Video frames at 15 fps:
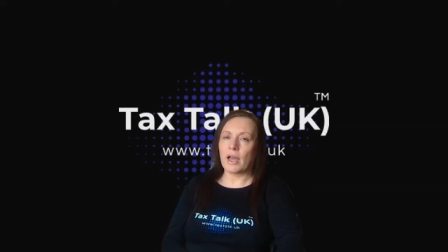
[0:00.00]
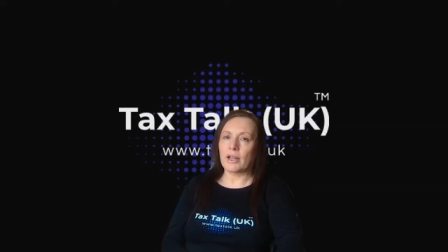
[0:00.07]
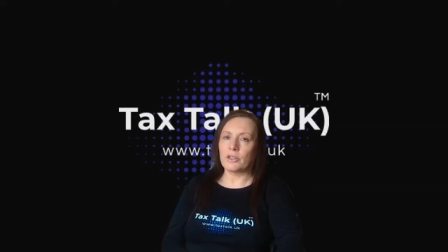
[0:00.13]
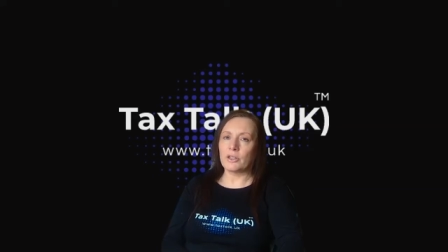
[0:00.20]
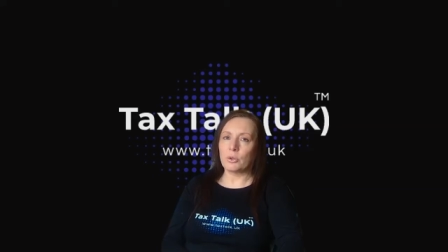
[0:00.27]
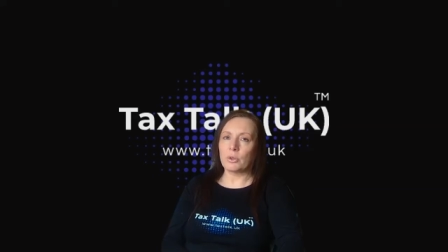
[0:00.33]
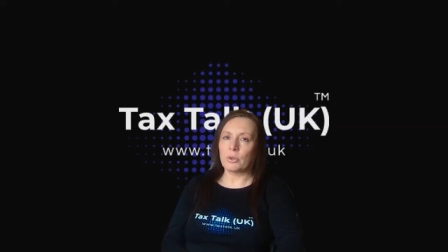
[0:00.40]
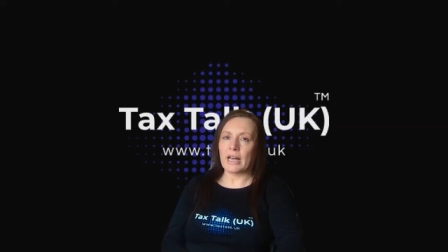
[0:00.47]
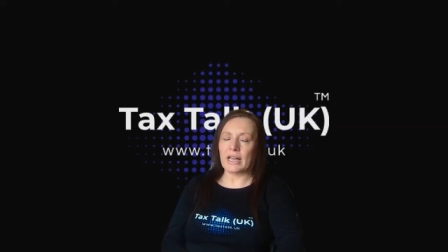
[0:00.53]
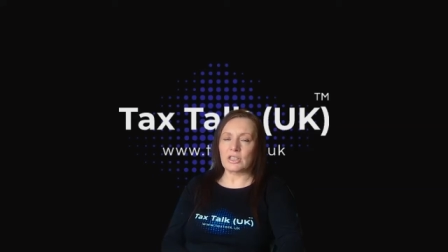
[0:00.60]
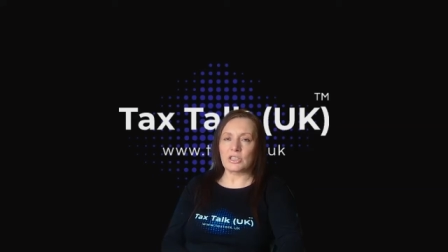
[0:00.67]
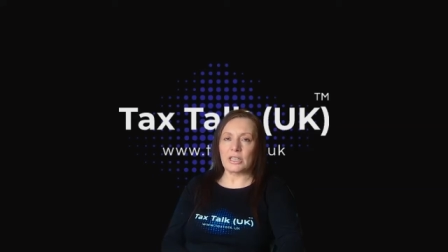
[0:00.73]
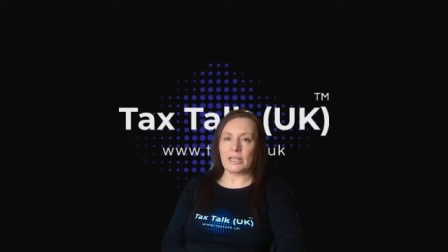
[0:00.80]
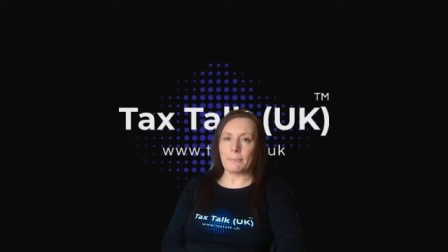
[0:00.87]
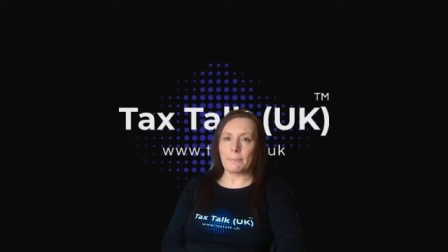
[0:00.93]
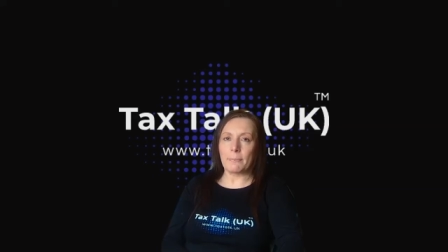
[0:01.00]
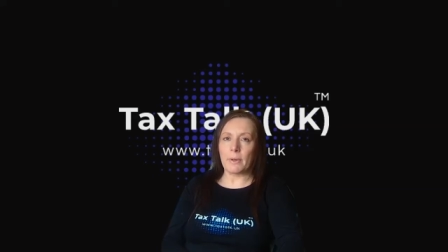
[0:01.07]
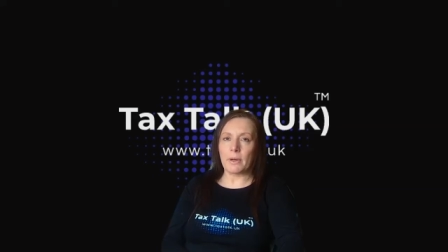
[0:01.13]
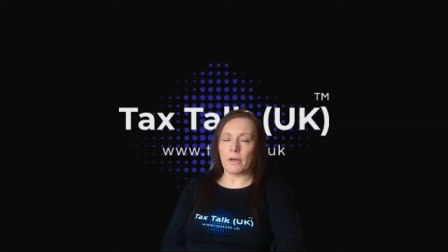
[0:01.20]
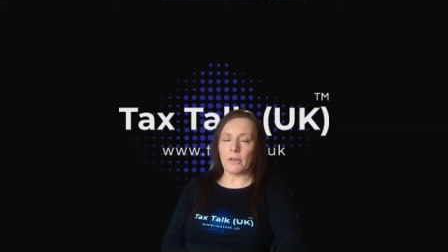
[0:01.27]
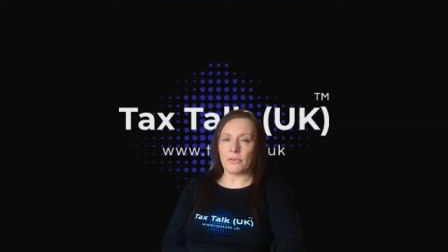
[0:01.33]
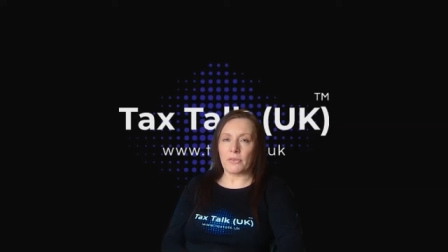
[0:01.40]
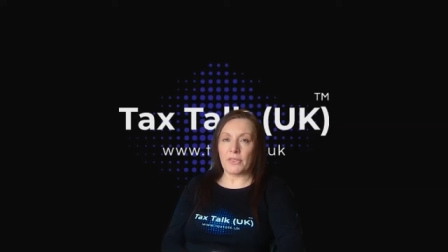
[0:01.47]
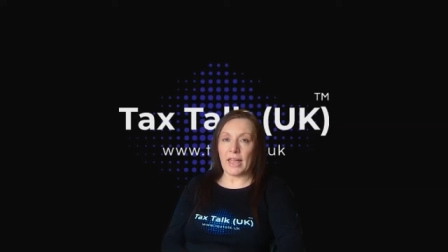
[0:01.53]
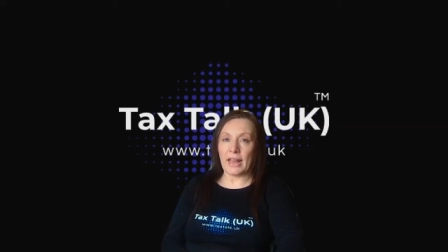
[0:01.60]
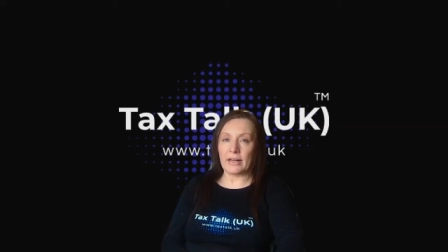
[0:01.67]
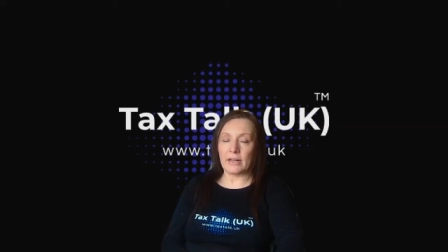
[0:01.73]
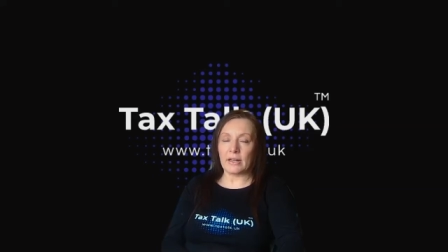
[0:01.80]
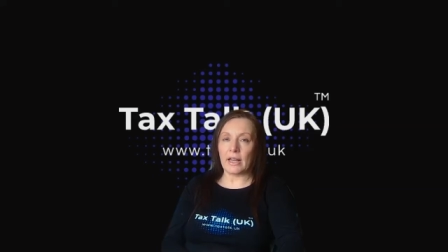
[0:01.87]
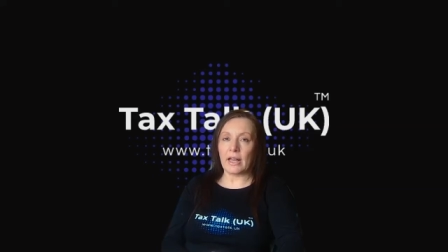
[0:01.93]
and you can actually uh,
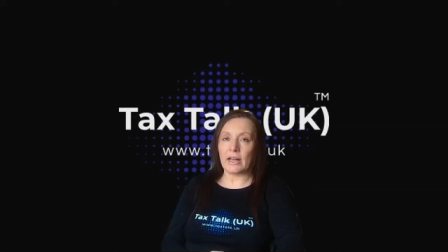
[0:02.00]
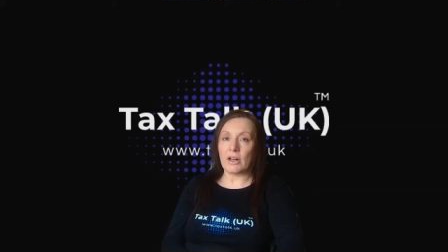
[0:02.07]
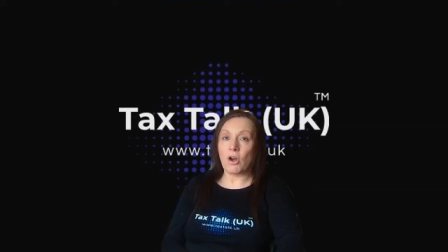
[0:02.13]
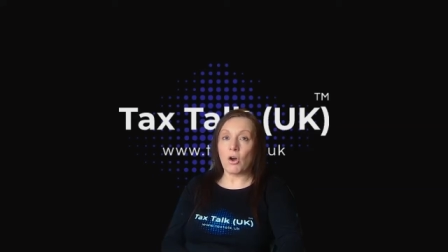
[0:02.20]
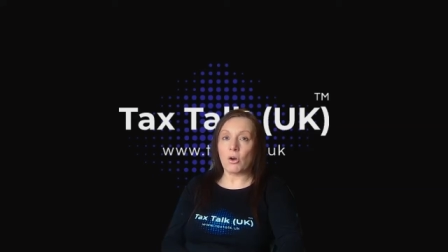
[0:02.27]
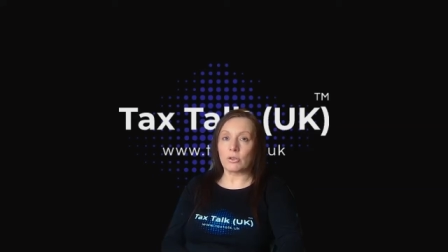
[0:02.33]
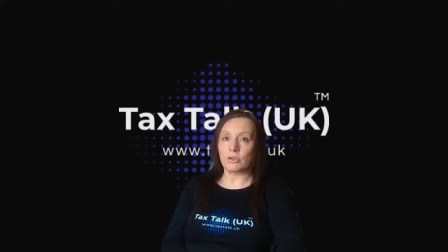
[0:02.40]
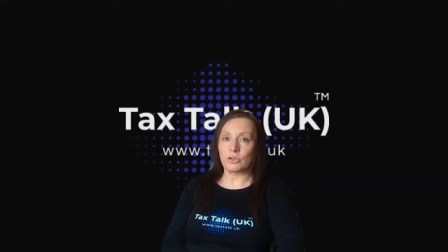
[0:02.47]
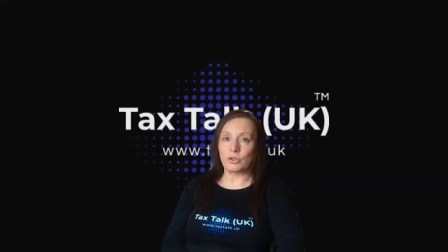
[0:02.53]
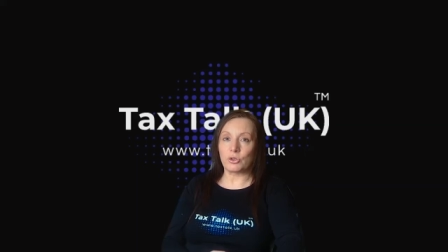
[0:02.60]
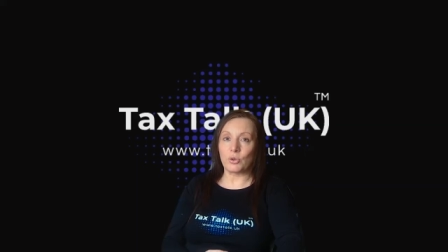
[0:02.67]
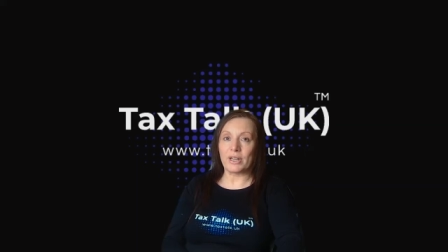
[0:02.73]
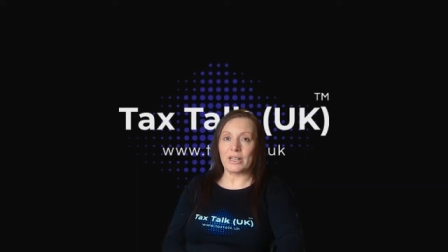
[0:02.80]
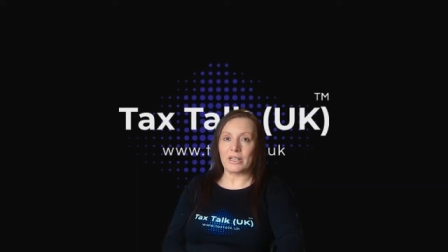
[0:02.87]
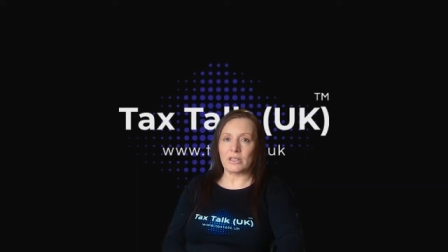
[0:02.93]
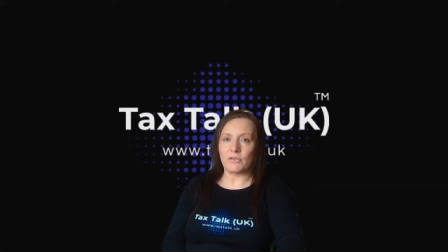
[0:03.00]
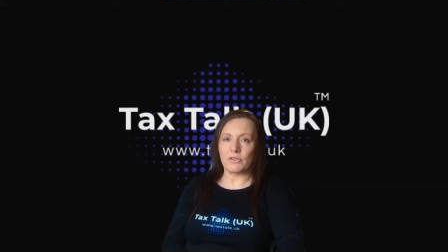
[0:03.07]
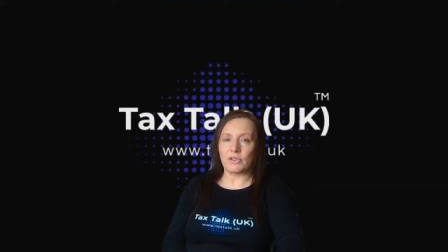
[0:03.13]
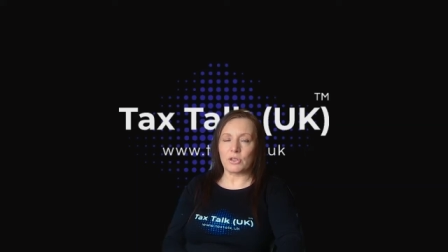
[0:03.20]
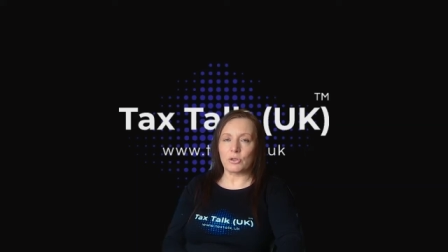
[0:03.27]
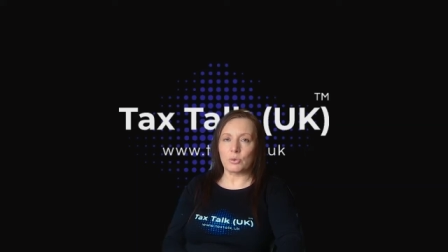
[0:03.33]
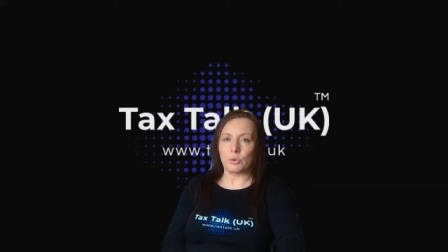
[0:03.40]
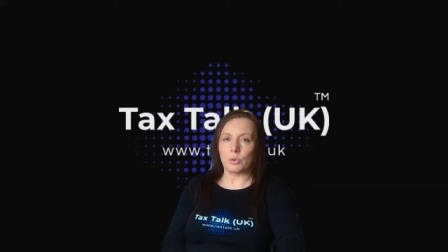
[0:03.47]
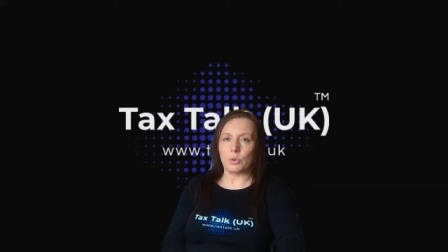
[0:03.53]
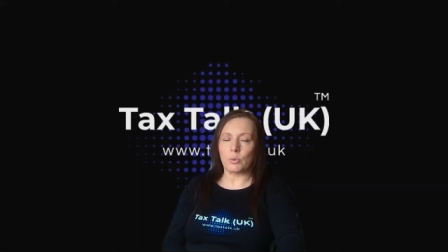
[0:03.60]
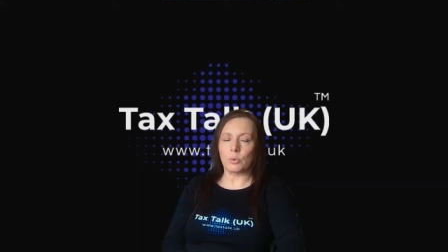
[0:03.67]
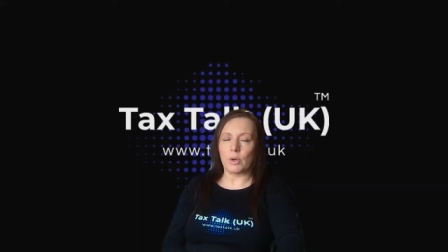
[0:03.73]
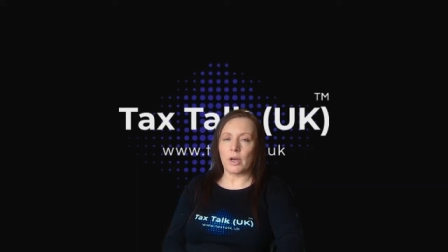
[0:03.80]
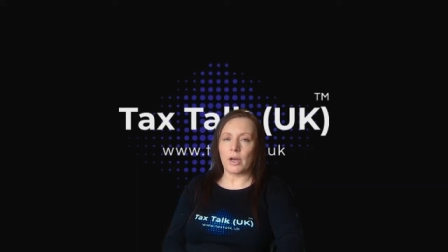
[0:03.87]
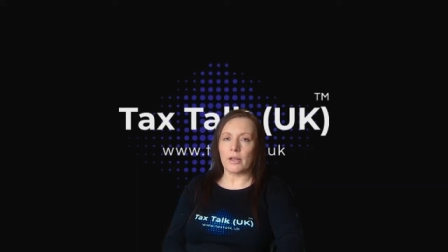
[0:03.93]
then enhance your
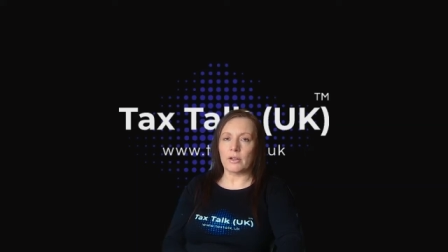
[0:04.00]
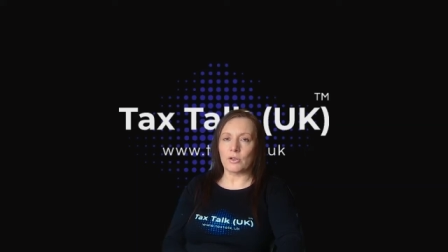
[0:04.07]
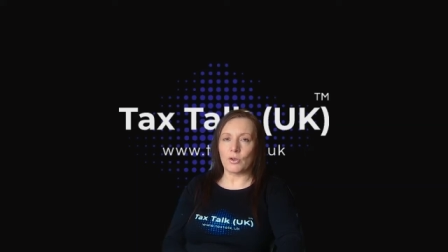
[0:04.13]
individual uh,